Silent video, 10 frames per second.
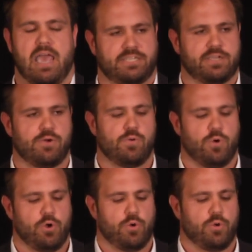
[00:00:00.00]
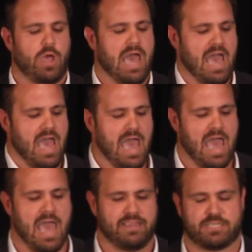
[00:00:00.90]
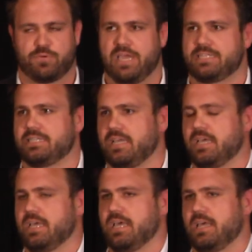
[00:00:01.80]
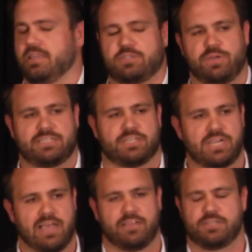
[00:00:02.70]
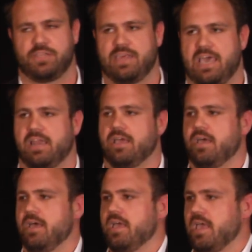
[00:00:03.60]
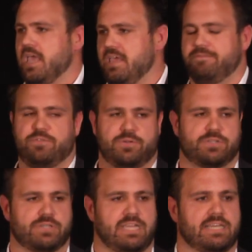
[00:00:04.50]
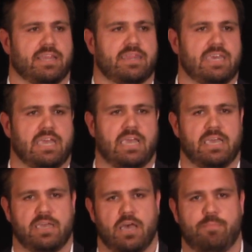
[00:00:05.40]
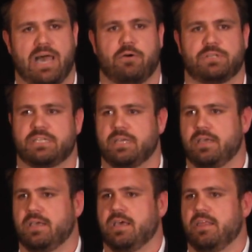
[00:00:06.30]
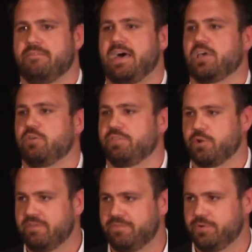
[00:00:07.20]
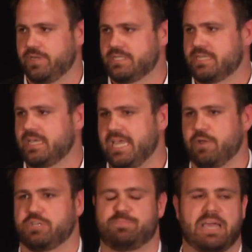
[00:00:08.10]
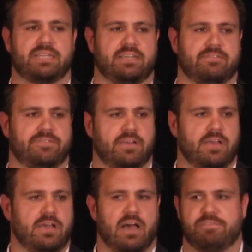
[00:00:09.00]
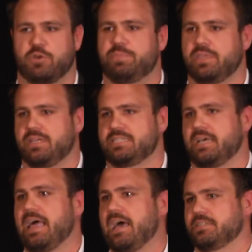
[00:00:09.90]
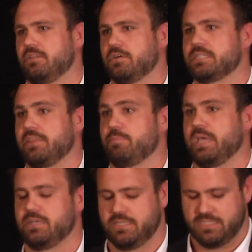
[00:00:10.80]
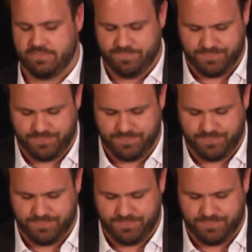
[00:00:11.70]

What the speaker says: And so this creates a challenge in that influencers need to think about the value of their influence, irrespective of their ability to sell ads alongside their pages.